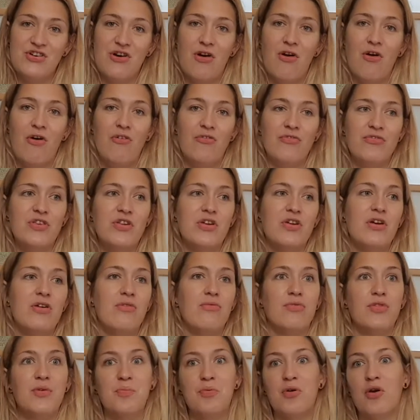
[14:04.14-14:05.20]
of, you know,
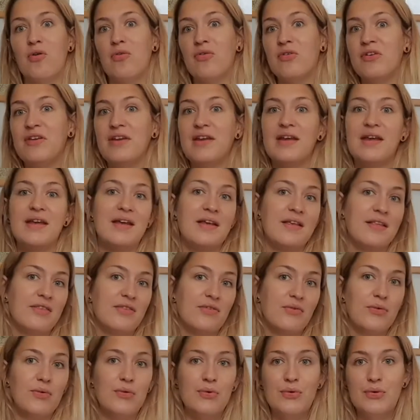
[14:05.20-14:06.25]
the Brontes
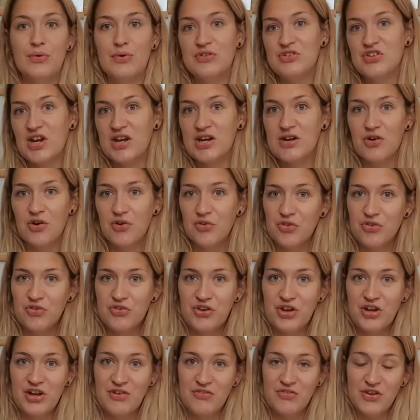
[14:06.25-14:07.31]
or Jane
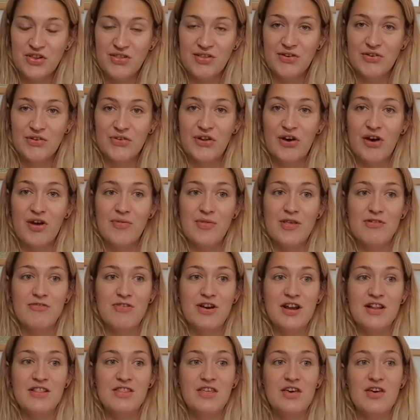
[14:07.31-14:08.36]
Austen every single time they
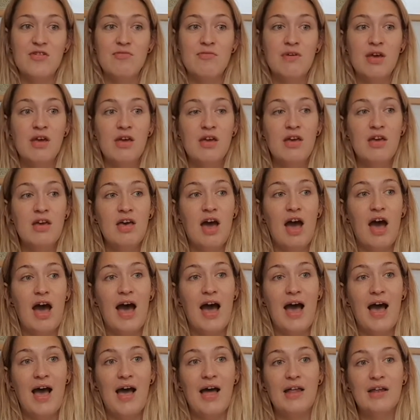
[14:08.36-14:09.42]
read them.
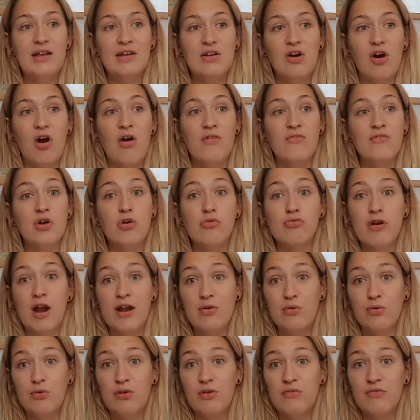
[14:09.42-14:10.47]
And I've not read
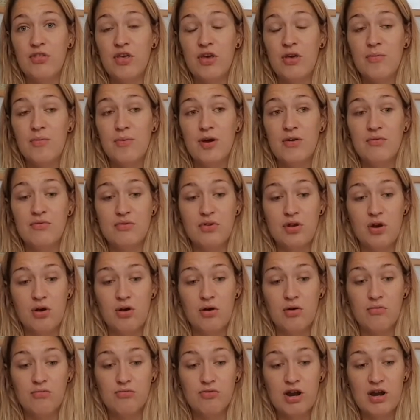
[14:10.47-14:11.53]
all of them. I've
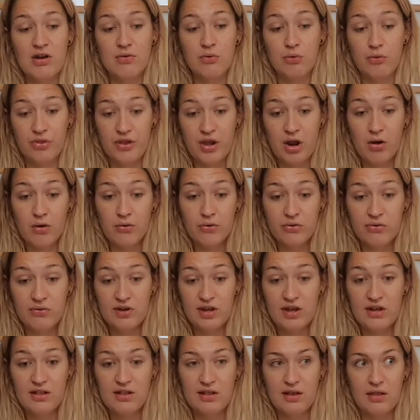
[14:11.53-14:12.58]
not read all the
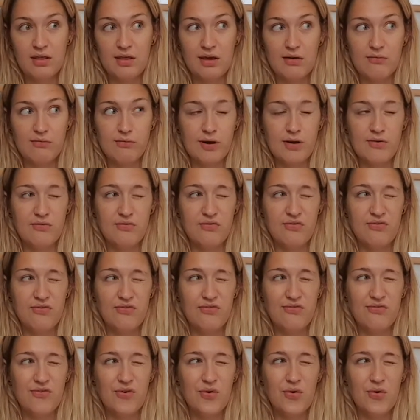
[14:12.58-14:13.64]
Austens. I think I've read
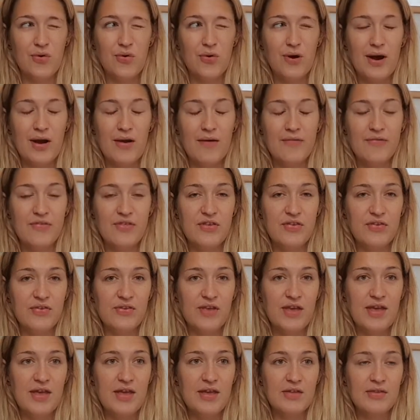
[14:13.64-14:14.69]
4 out of the
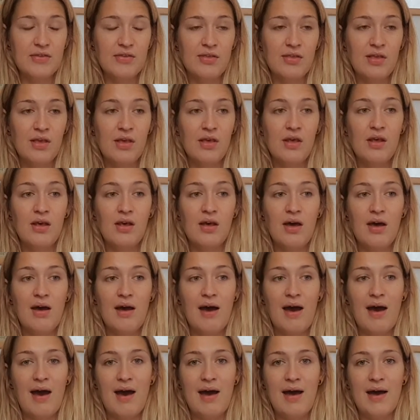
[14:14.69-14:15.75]
6.
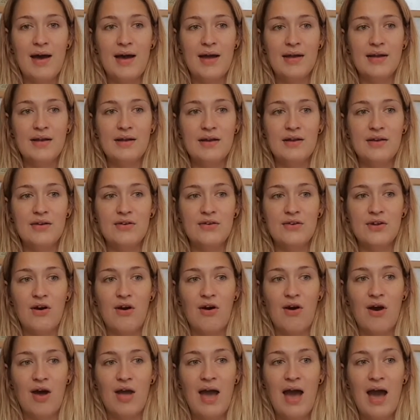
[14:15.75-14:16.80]
And
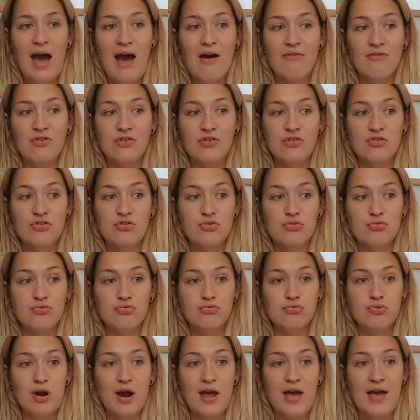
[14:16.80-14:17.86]
I haven't
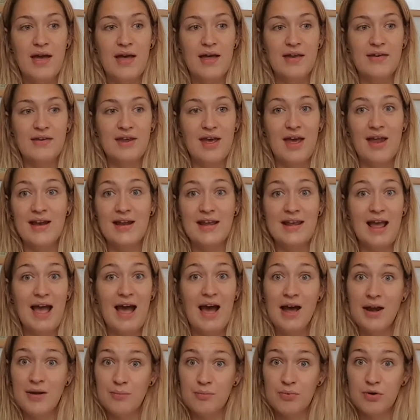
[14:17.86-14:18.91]
read any
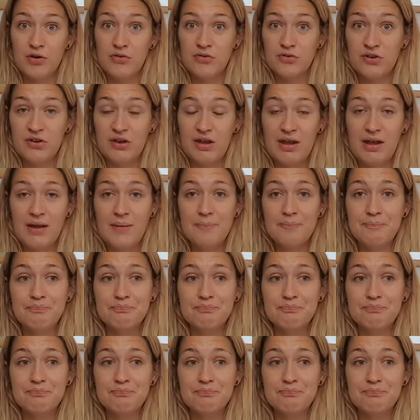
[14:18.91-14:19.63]
Anne Bronte.